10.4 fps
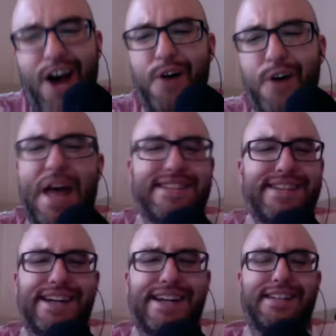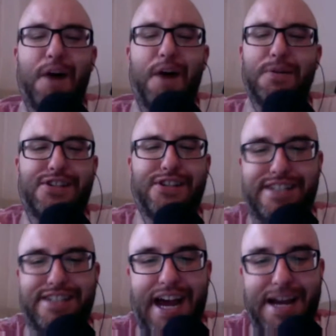Oh, that's like almost
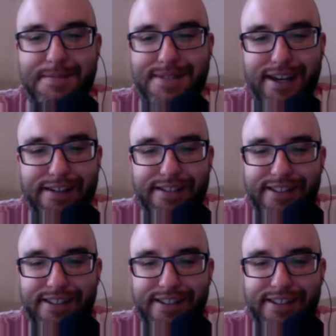good times though.